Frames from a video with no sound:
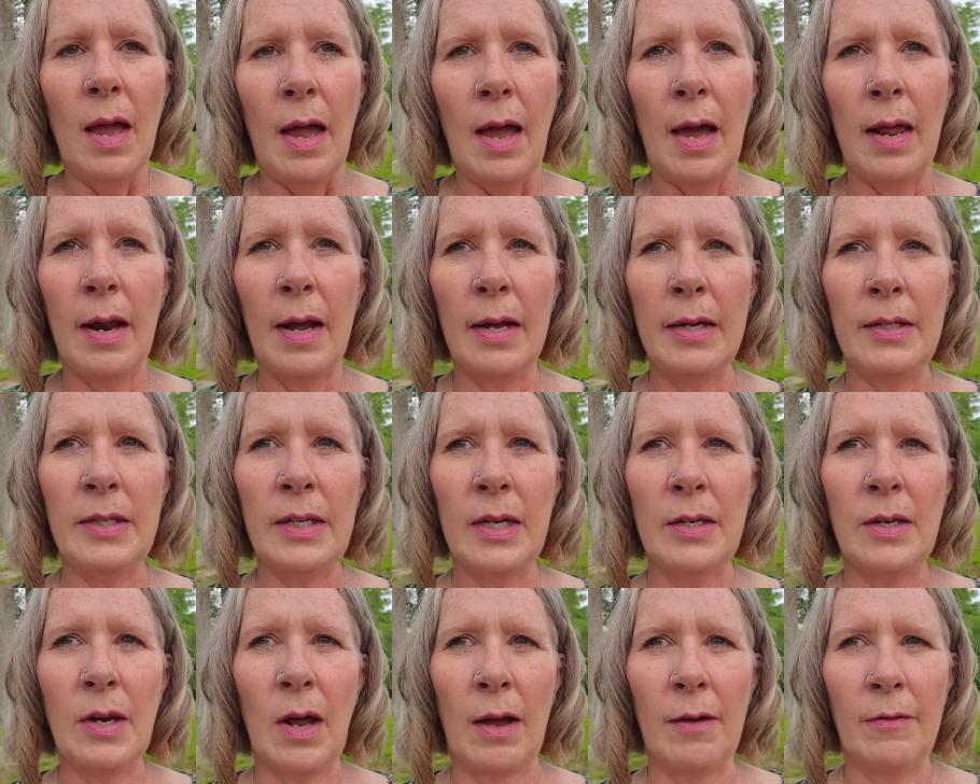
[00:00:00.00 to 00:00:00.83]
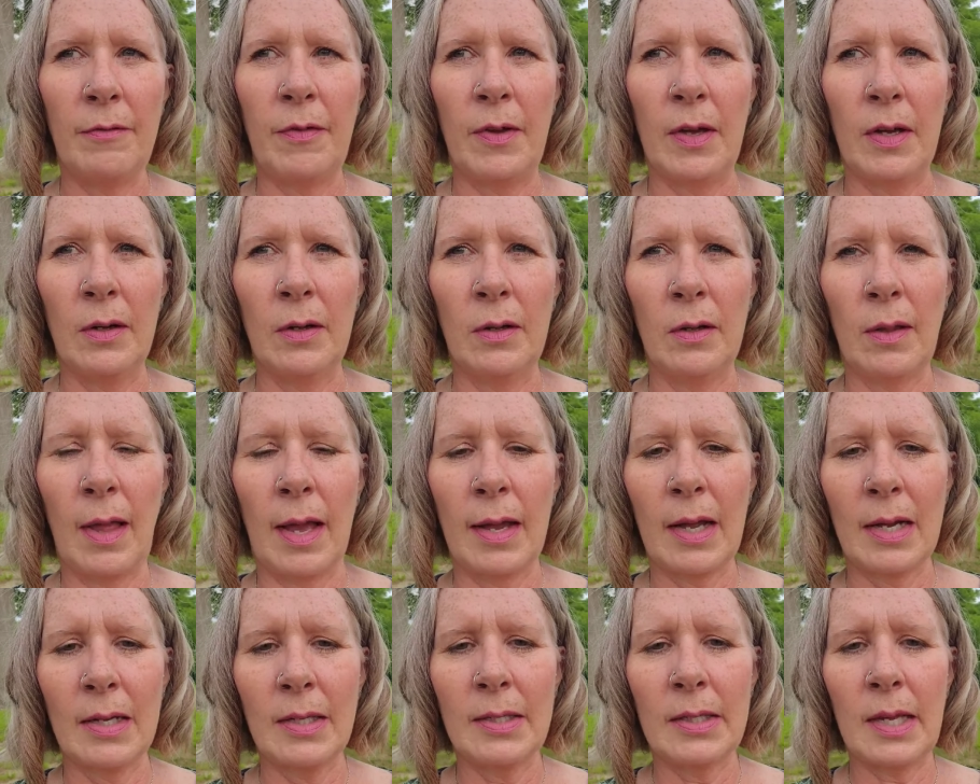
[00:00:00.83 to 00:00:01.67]
and I did not feel,
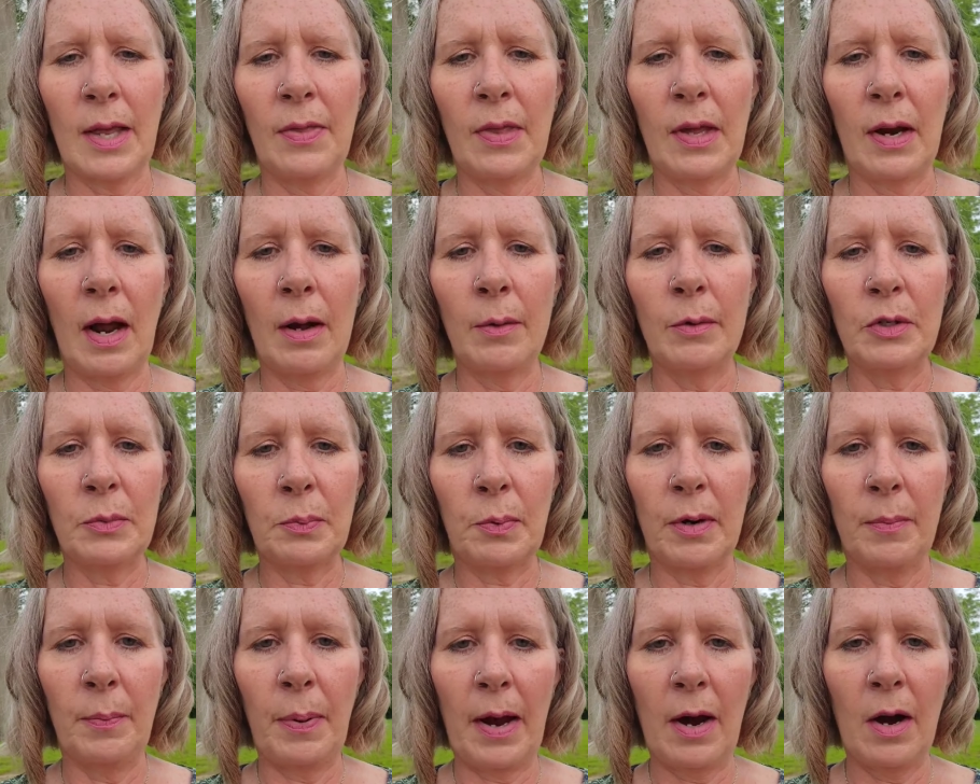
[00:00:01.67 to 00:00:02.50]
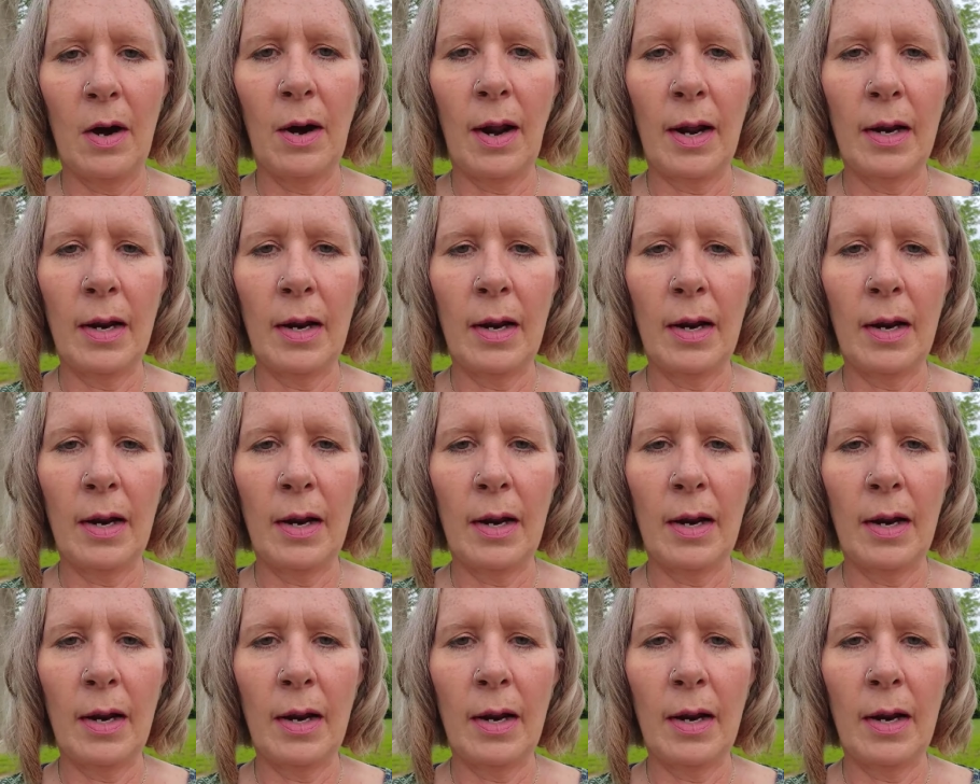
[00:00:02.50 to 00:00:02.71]
like I said, that I was prepared.